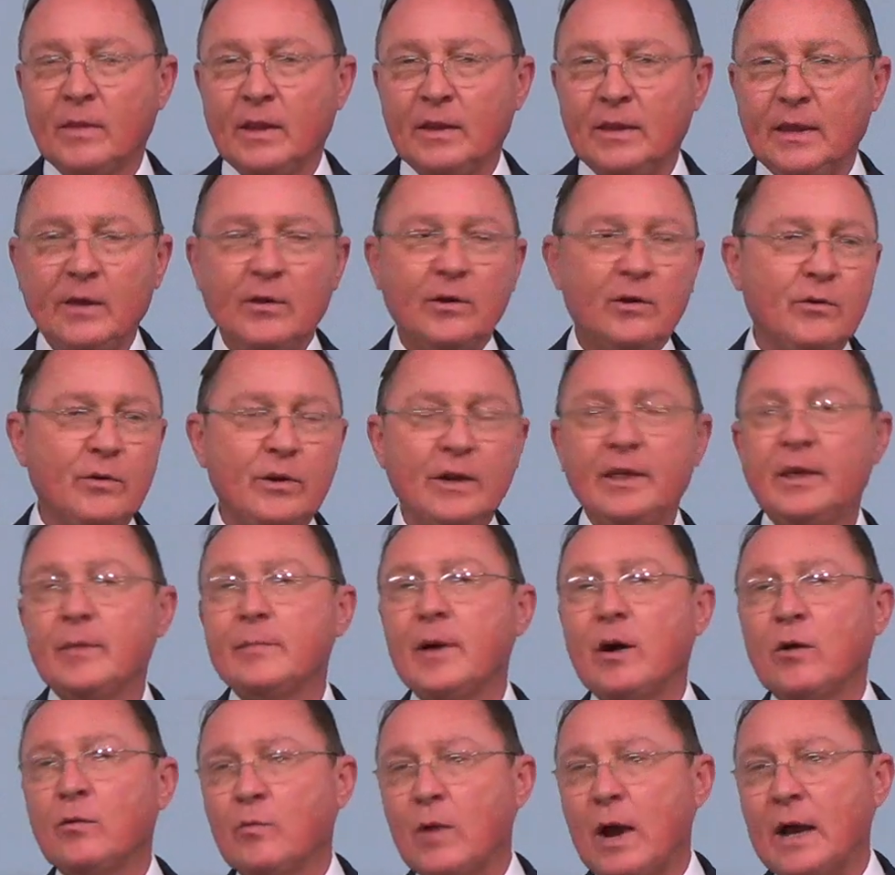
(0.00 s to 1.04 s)
They don't know anything
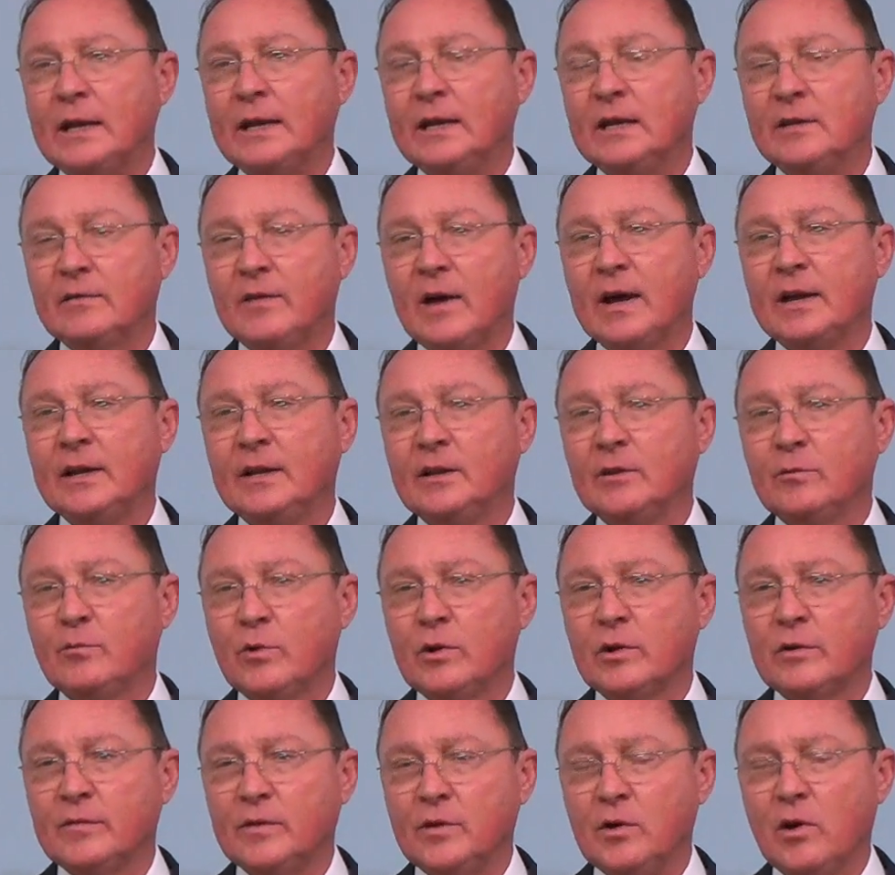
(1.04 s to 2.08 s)
about writing, dividing the
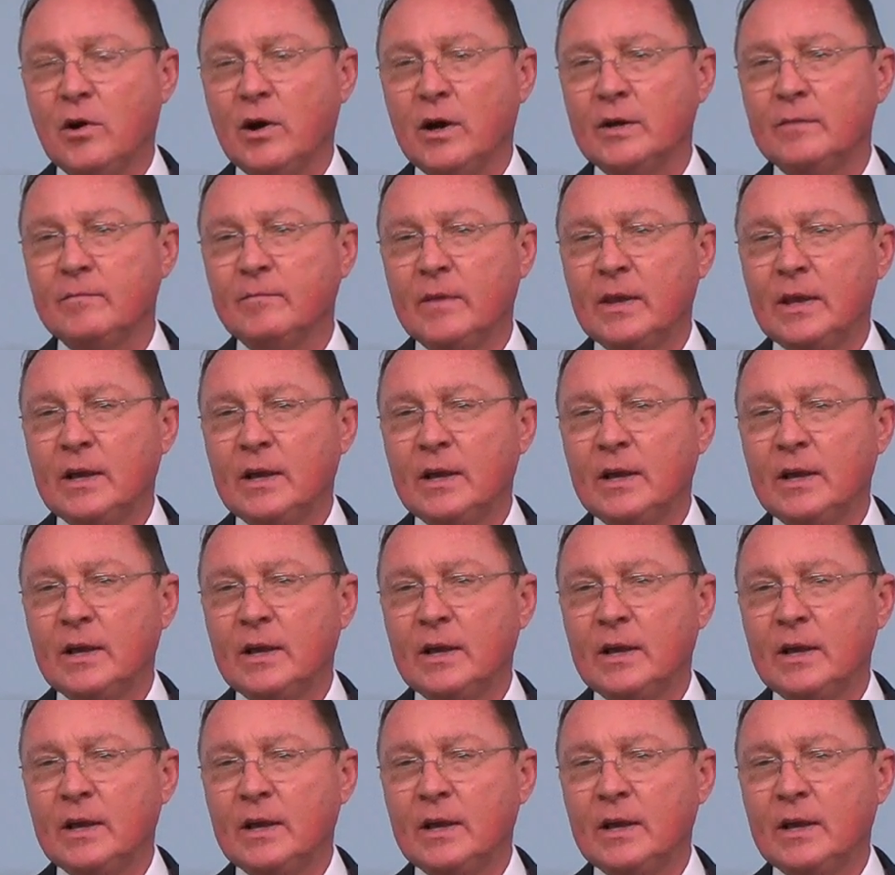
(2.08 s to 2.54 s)
Word of God.